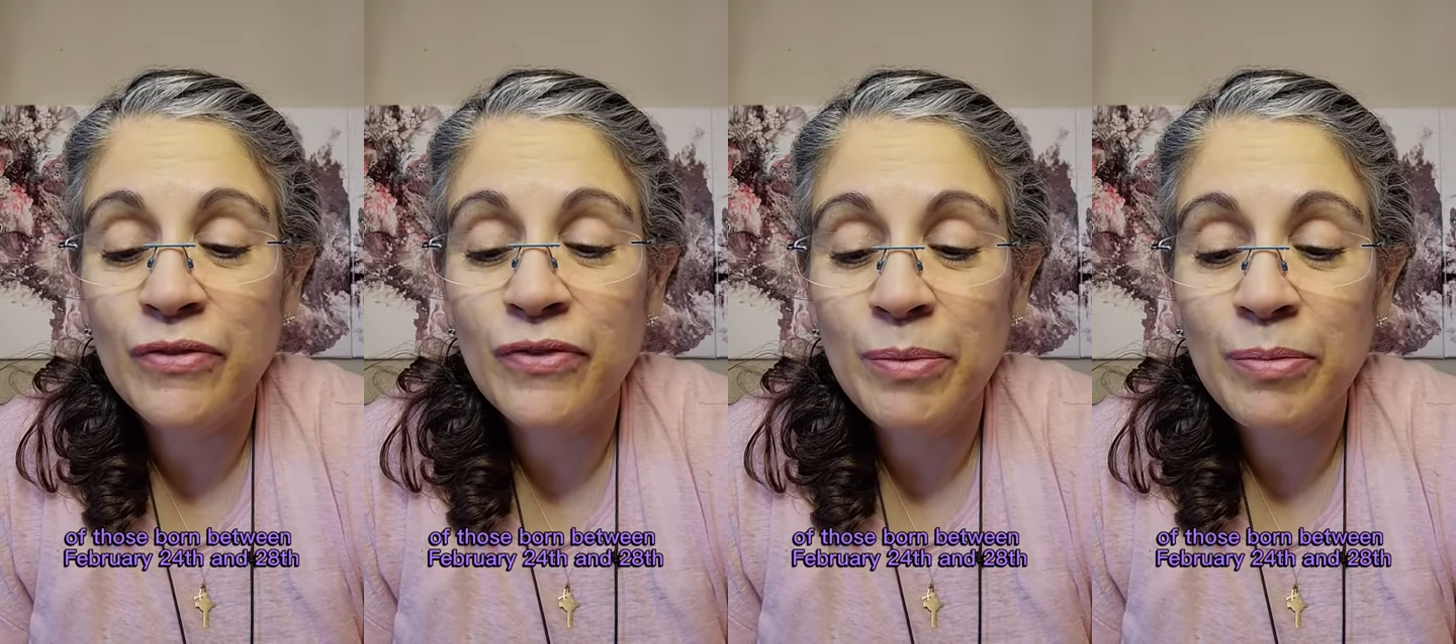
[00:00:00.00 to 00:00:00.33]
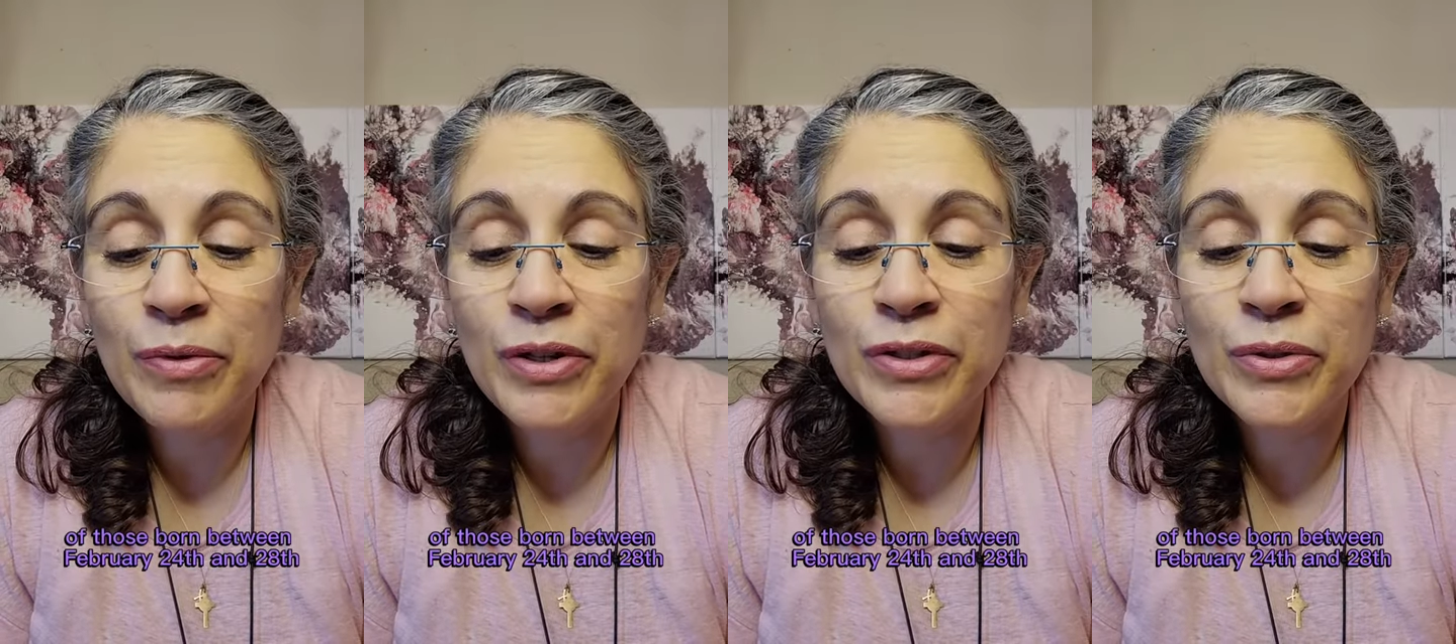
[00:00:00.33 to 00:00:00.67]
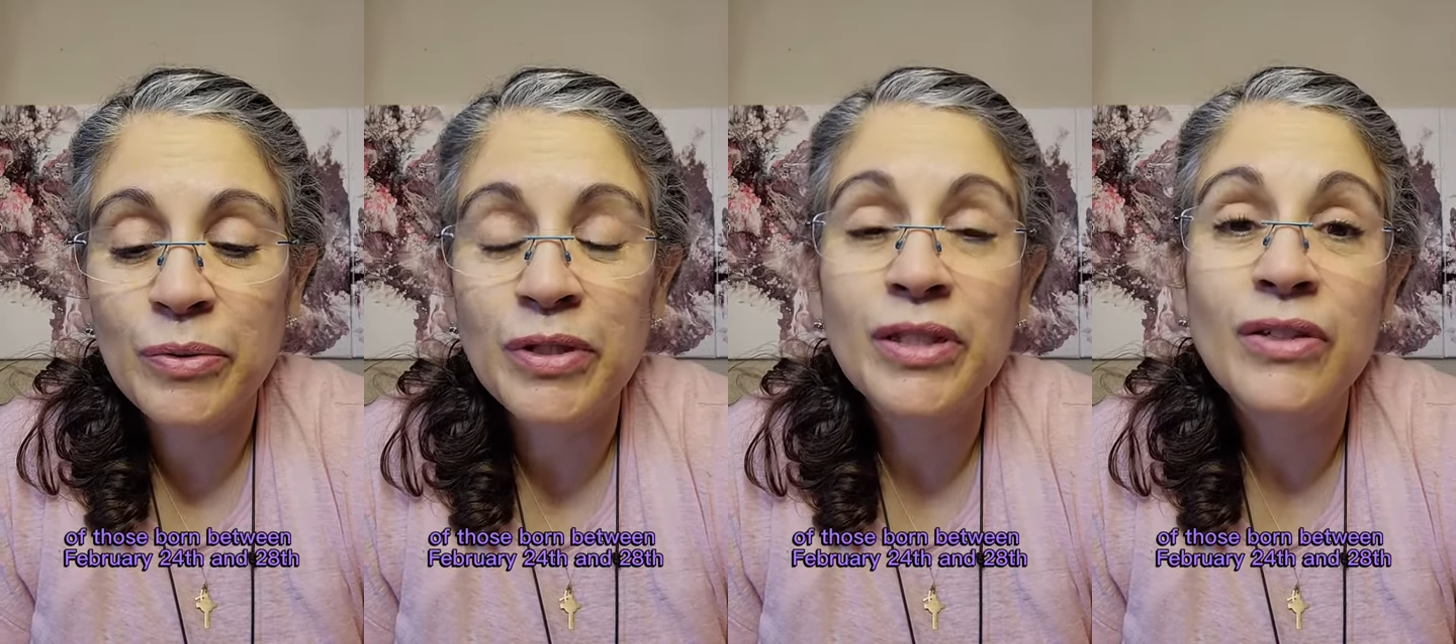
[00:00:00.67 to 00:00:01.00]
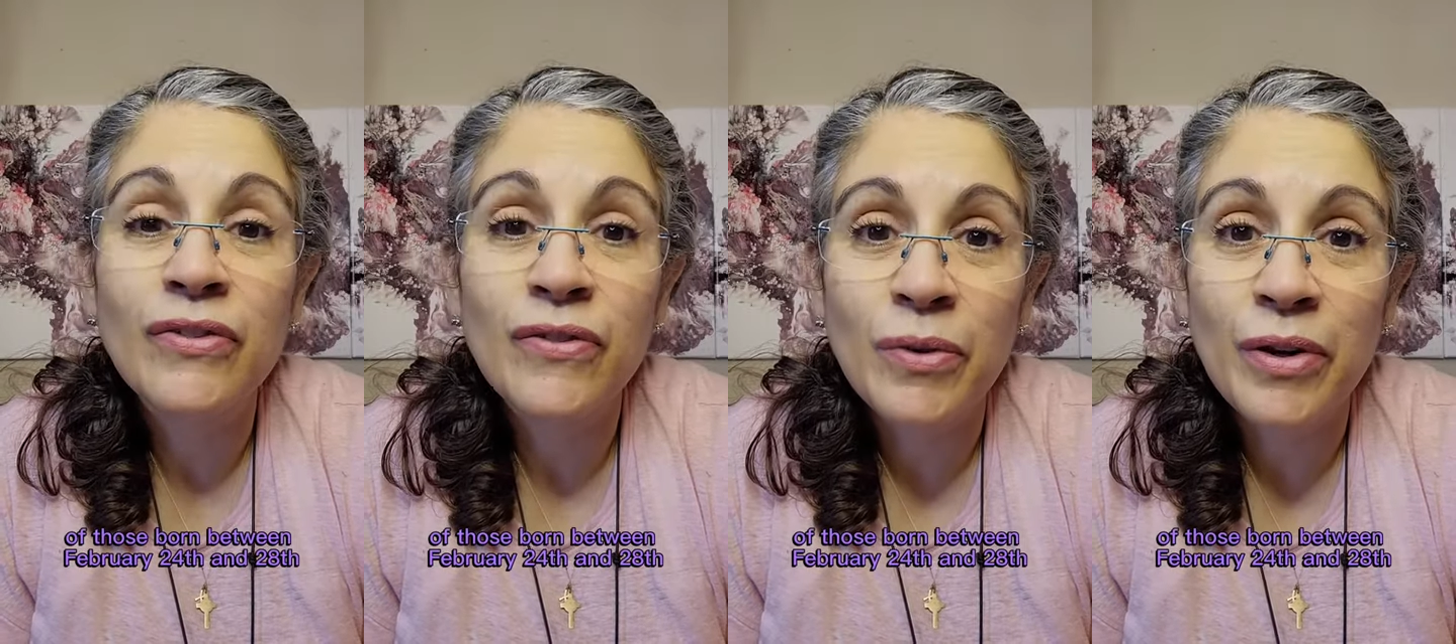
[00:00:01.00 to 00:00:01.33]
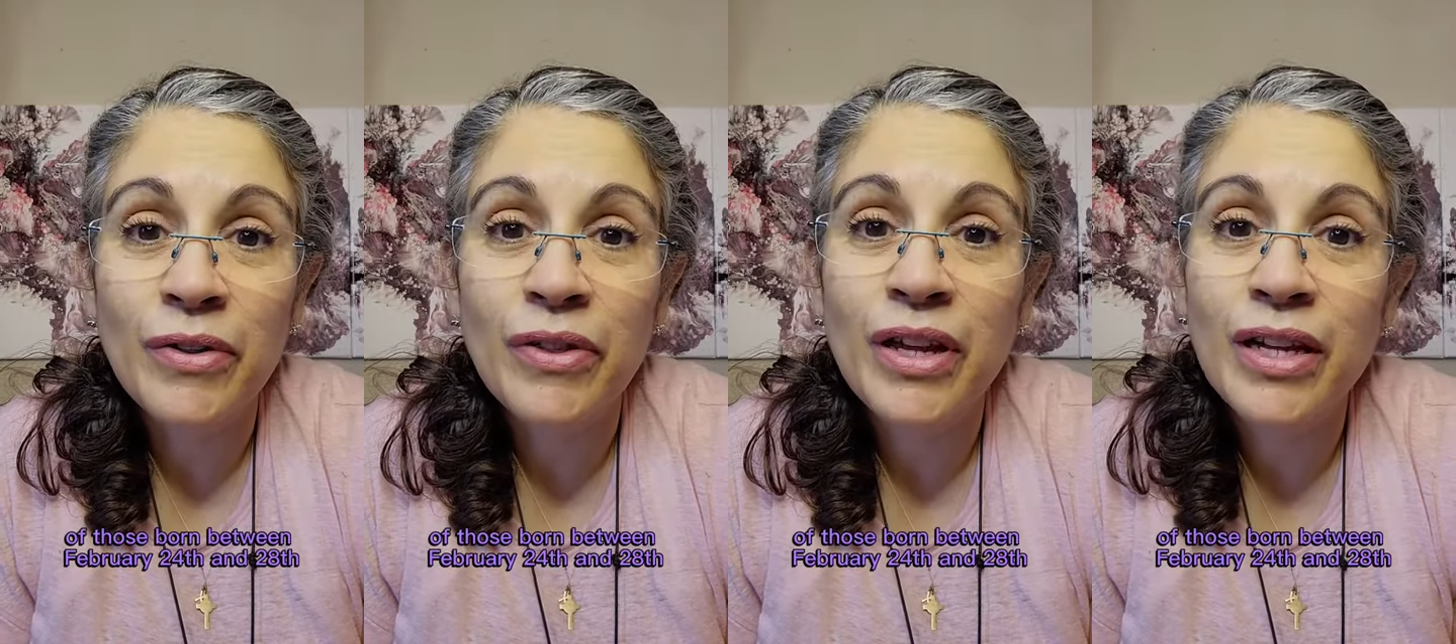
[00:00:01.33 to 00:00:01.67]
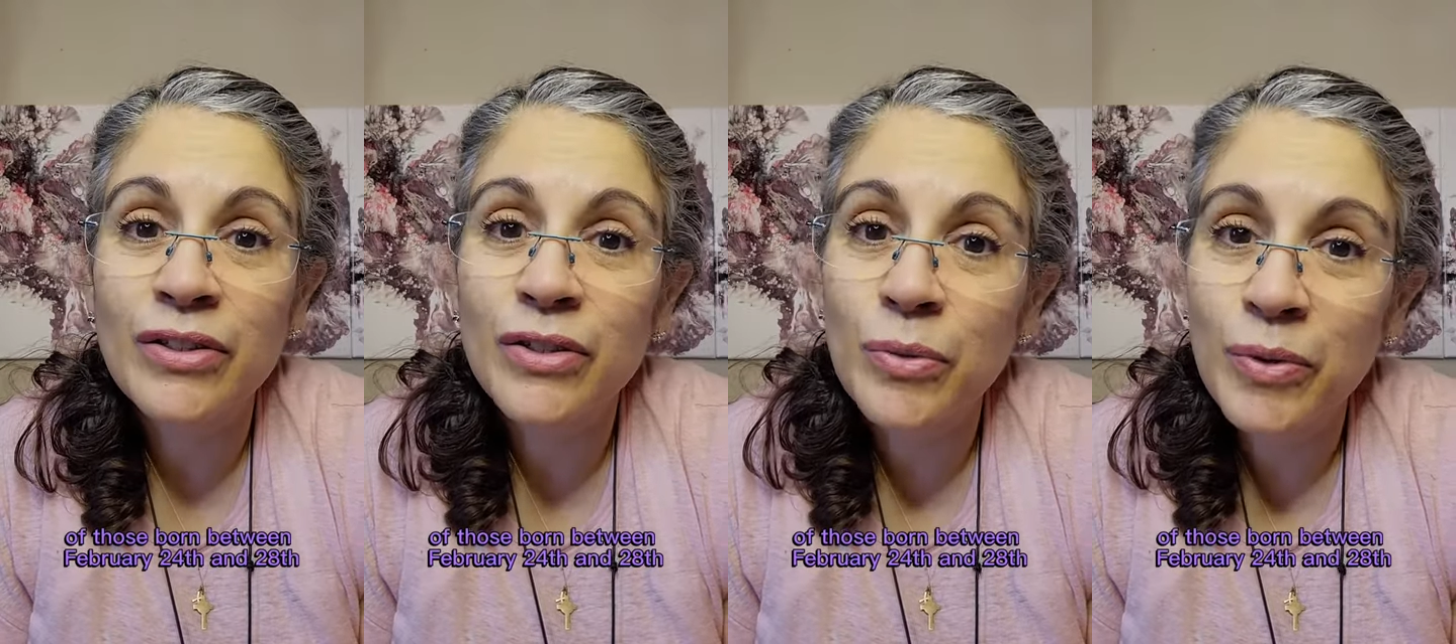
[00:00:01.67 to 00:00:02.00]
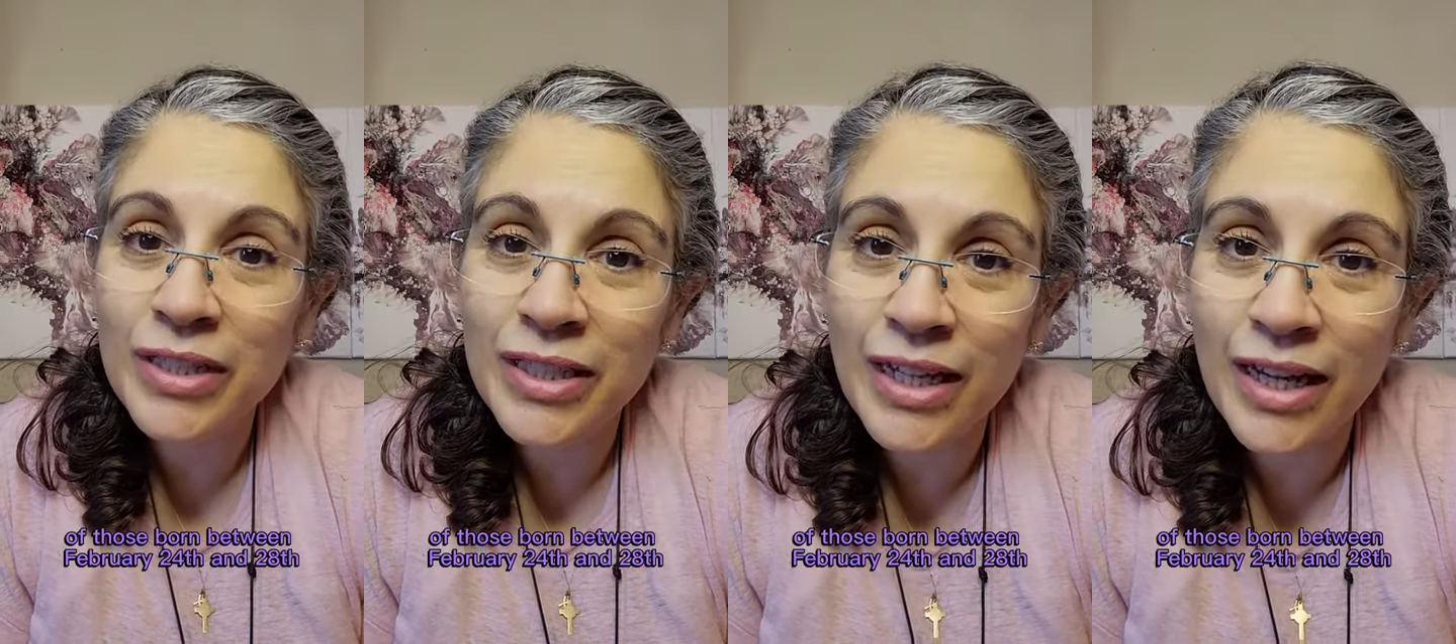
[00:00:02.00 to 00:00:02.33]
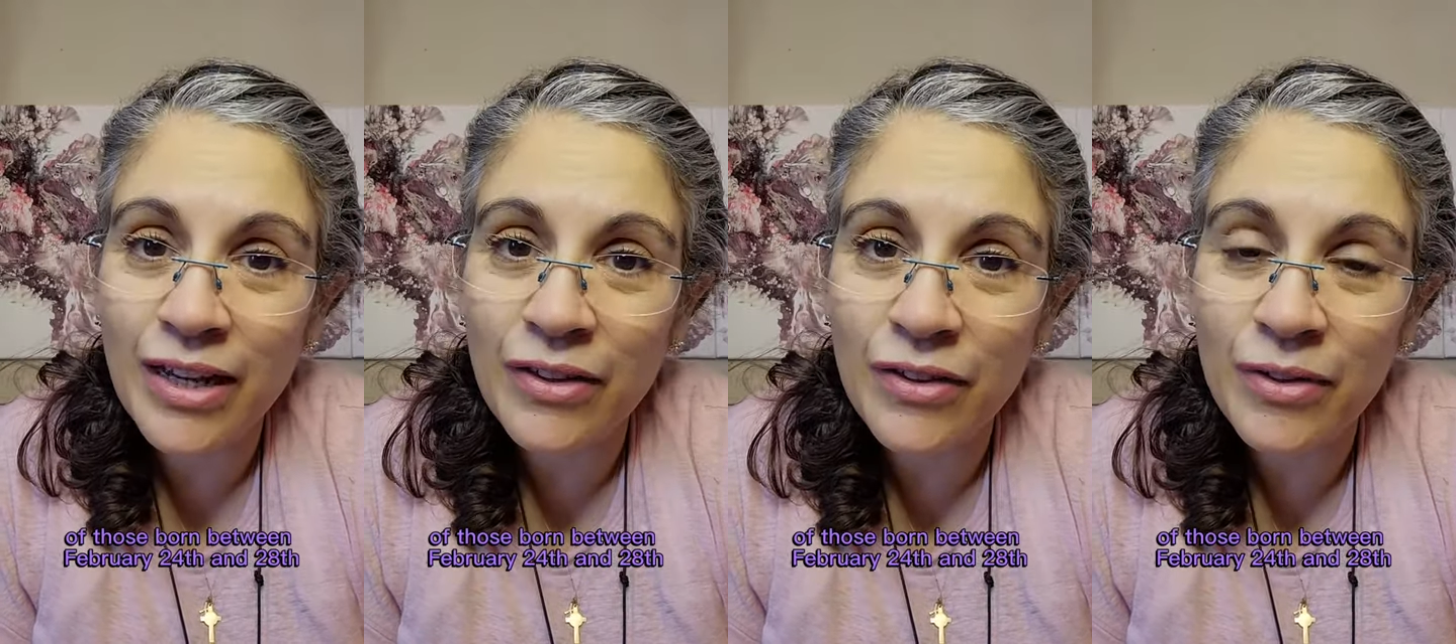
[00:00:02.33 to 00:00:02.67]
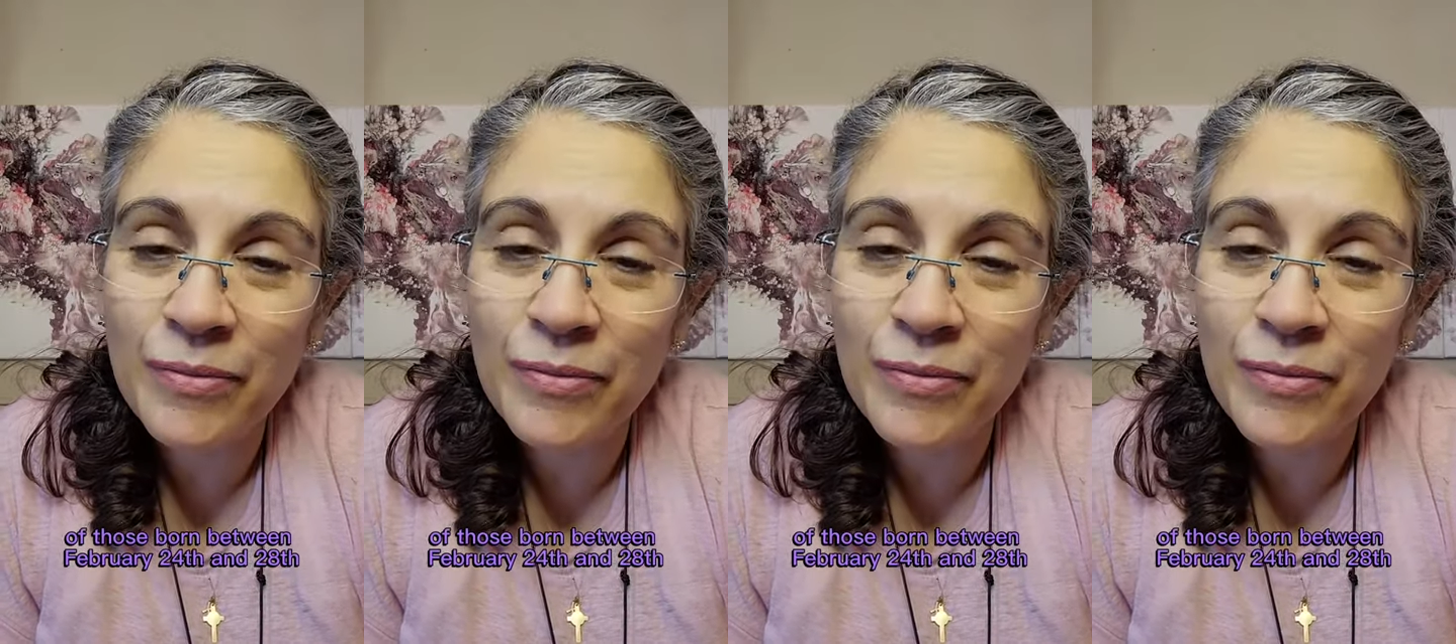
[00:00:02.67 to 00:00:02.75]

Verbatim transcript: February 24th and 28th.